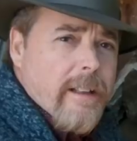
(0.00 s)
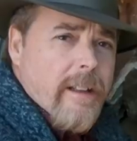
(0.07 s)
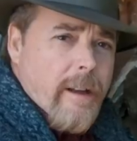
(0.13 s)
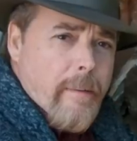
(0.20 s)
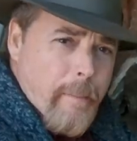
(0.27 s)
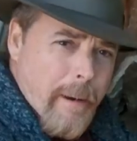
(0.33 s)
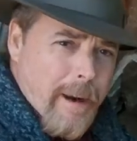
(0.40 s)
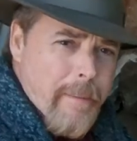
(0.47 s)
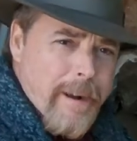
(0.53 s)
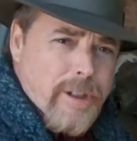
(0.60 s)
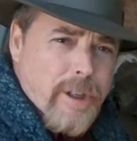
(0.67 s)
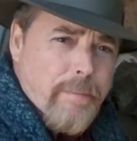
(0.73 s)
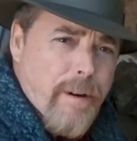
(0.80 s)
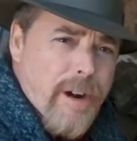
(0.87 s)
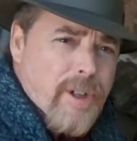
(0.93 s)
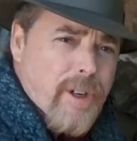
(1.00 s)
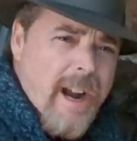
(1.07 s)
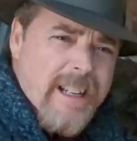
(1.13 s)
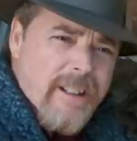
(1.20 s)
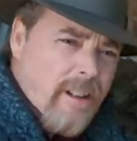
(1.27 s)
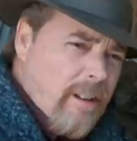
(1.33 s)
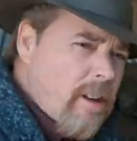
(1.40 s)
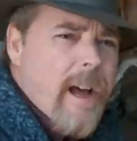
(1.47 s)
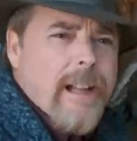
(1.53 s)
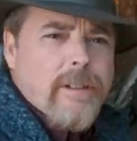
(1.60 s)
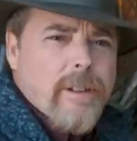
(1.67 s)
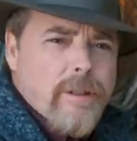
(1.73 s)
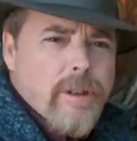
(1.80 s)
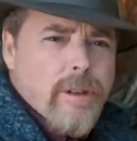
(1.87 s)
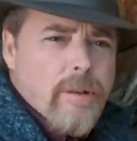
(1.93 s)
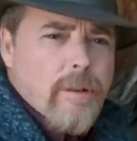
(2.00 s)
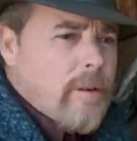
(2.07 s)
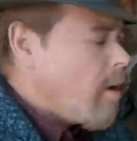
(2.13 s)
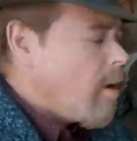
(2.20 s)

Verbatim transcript: Barometric pressure has a lot to do